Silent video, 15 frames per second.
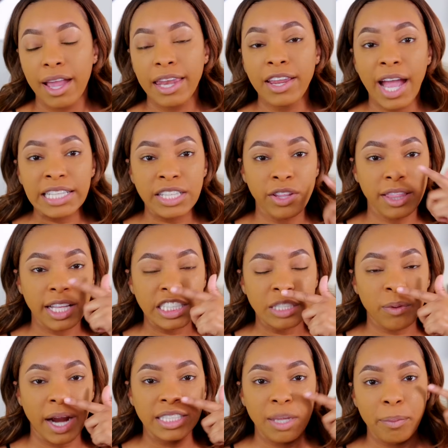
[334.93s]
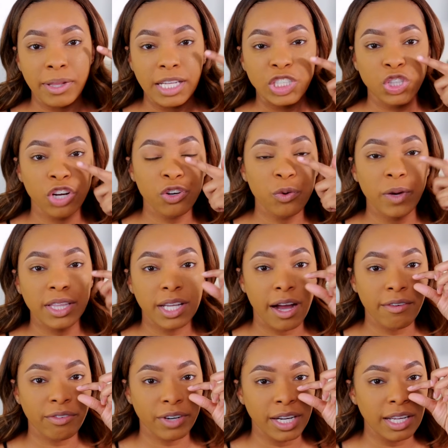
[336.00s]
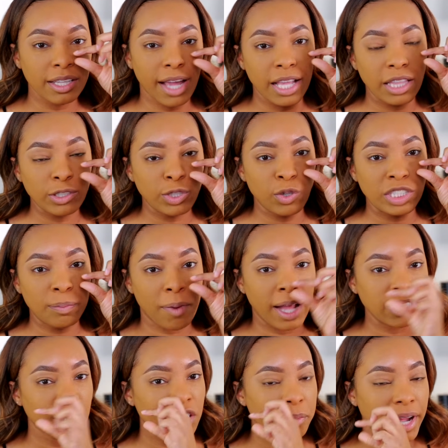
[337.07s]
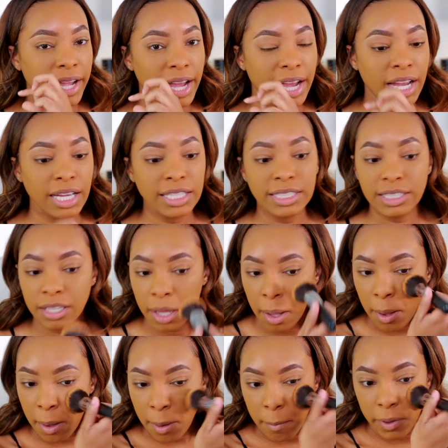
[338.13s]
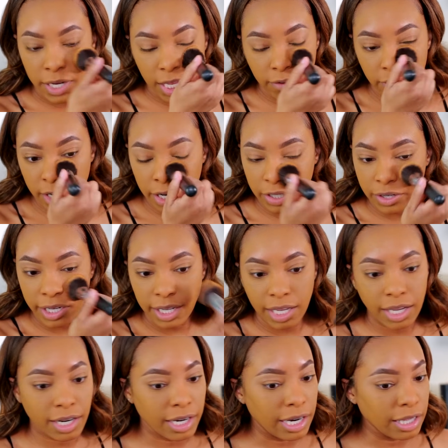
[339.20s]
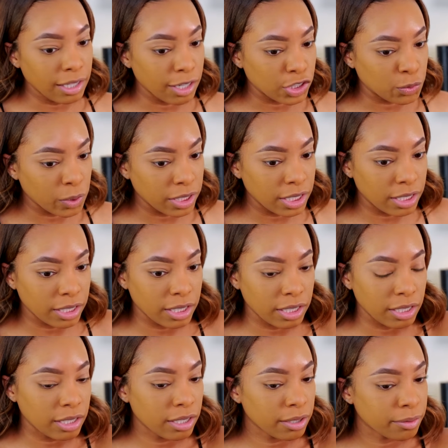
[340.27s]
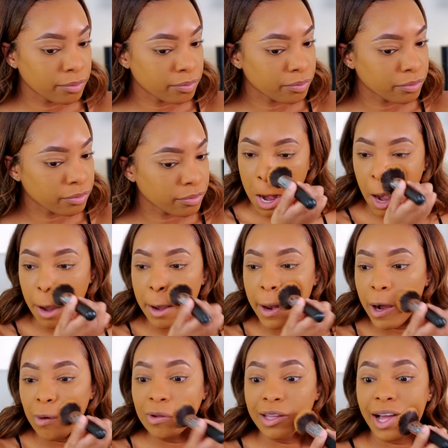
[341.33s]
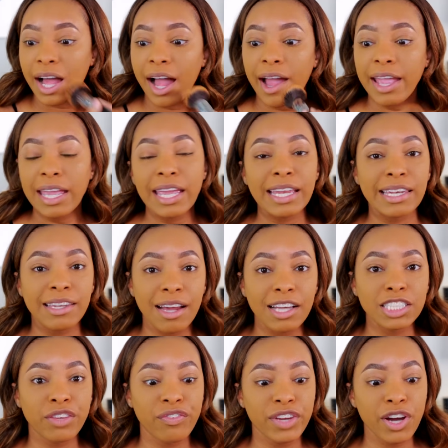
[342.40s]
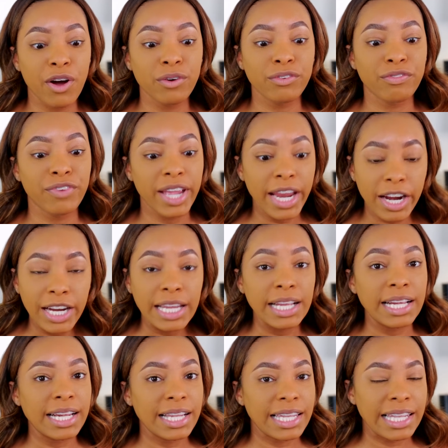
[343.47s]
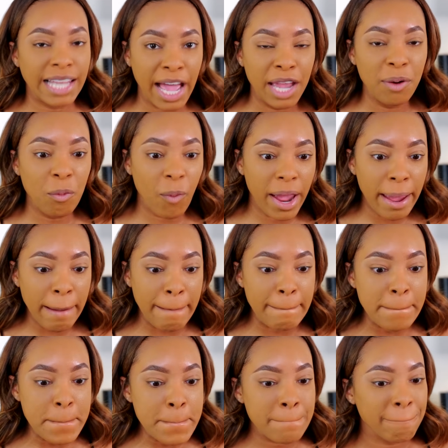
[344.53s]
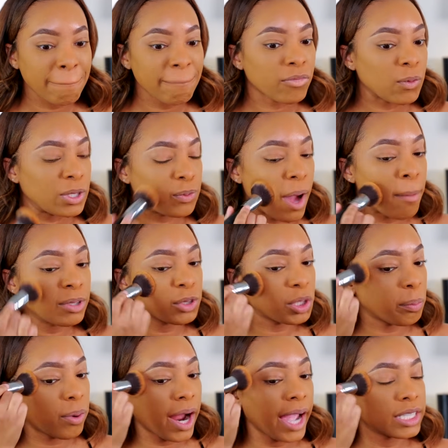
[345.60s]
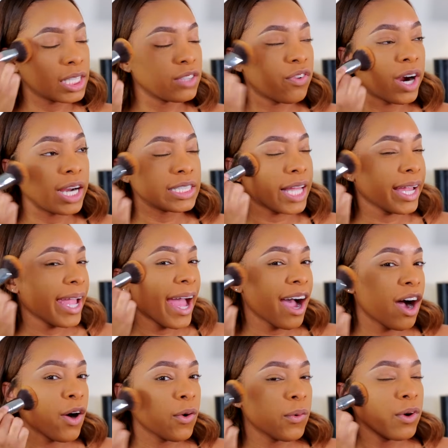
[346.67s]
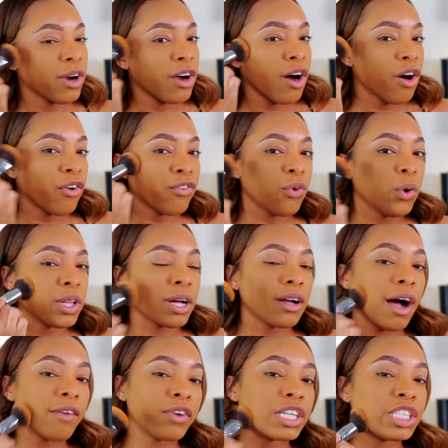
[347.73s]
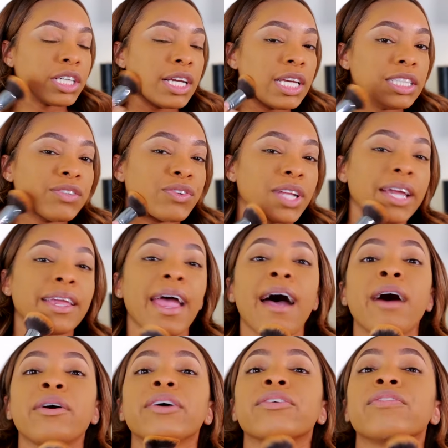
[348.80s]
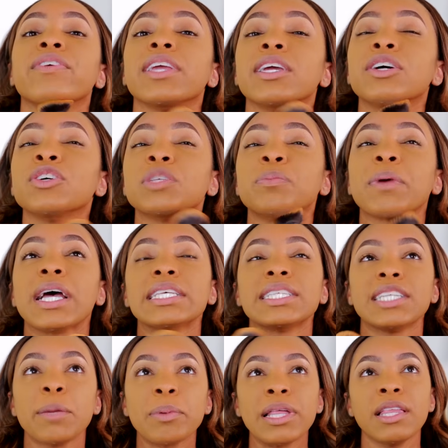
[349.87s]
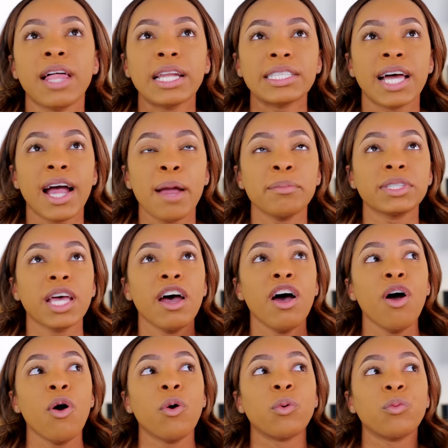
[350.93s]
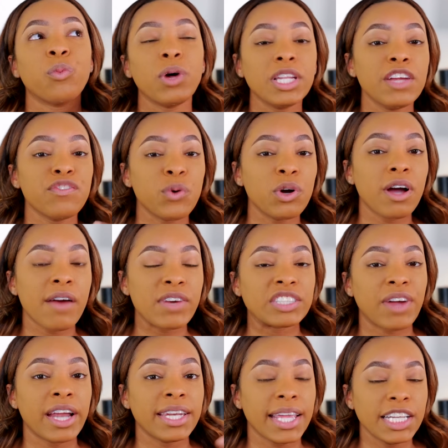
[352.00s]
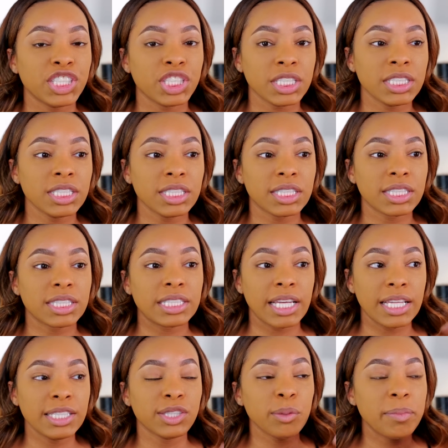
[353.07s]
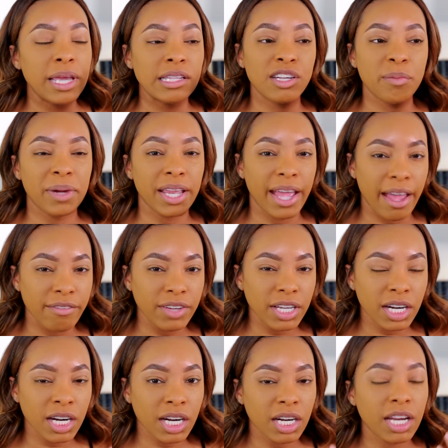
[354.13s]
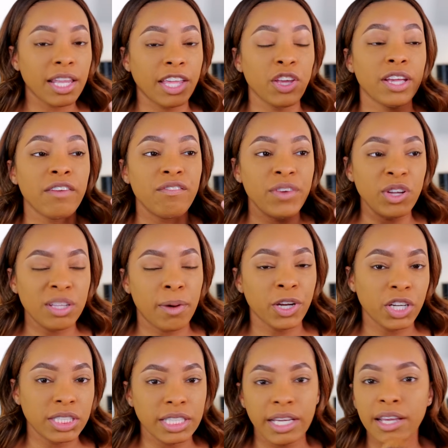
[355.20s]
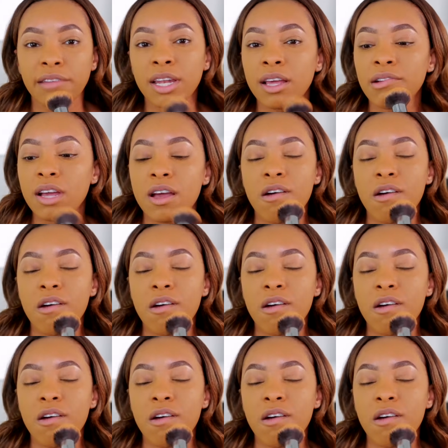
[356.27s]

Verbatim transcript: And you guys know that this is where I typically struggle with covering, like, those little spots under my eyes. But even under here, it looks really good. And no lie, it does feel very lightweight. Which is why I'm so surprised as far as, like, how full the coverage is for, like, how it feels. Because typically, a lot of times, really full coverage foundations tend to be a little bit heavier. And, like, you can feel them on your skin.